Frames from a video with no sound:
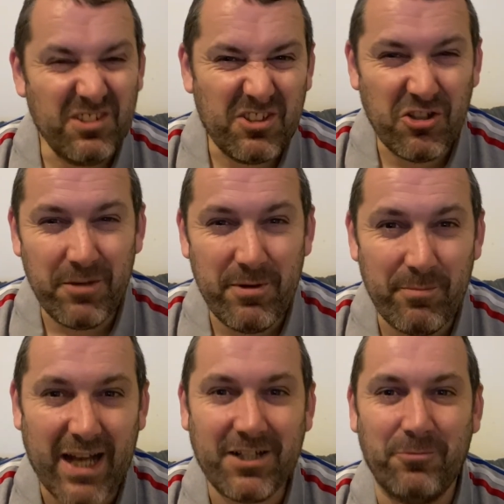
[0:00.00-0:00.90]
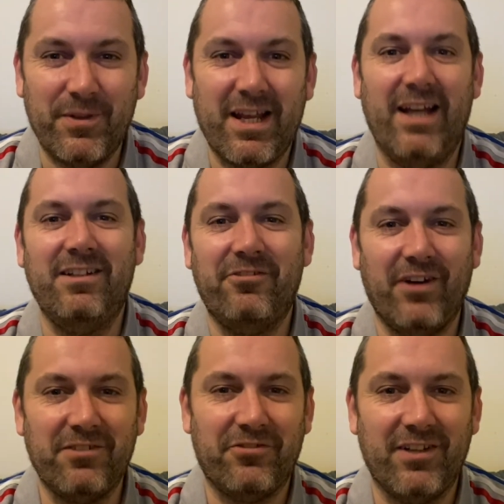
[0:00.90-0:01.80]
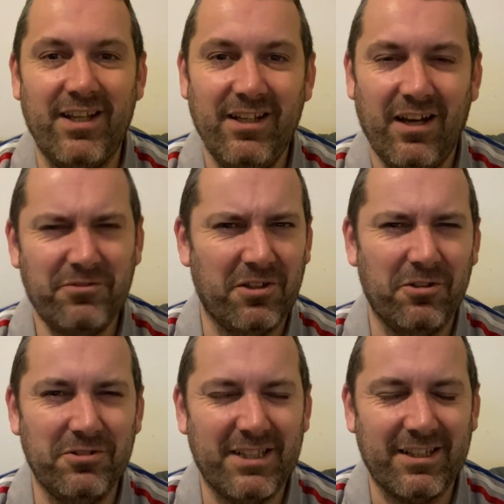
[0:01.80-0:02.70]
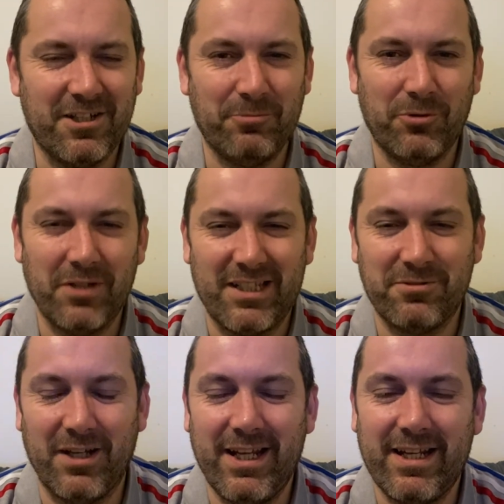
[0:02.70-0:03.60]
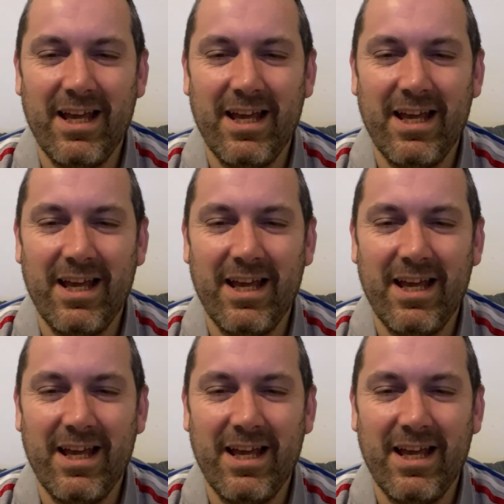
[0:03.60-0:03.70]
creeping back up again, thankfully, after losing a couple last week.